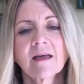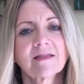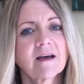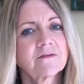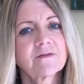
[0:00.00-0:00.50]

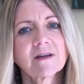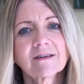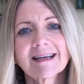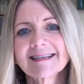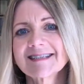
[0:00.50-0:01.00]
That
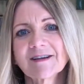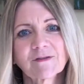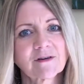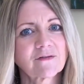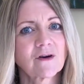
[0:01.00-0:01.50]
feeling is
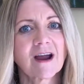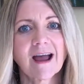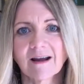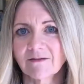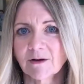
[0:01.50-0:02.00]
different for
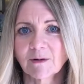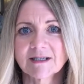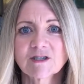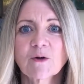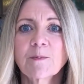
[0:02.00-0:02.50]
everyone,
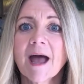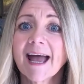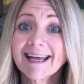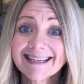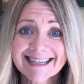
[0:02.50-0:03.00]
so
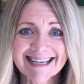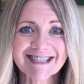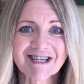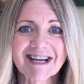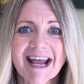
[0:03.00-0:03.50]
pay
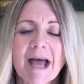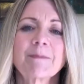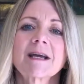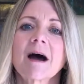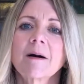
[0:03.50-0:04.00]
attention and
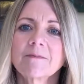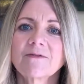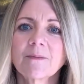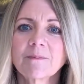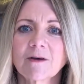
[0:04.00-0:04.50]
become
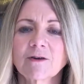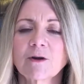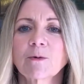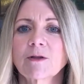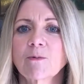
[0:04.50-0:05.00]

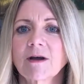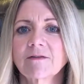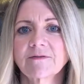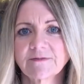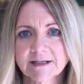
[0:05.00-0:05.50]
familiar with what
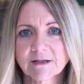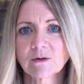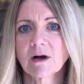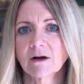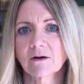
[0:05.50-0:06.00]

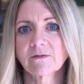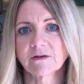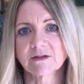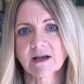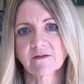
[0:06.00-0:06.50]
physical hunger
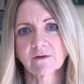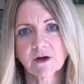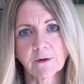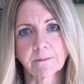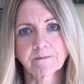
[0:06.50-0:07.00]
feels like for you.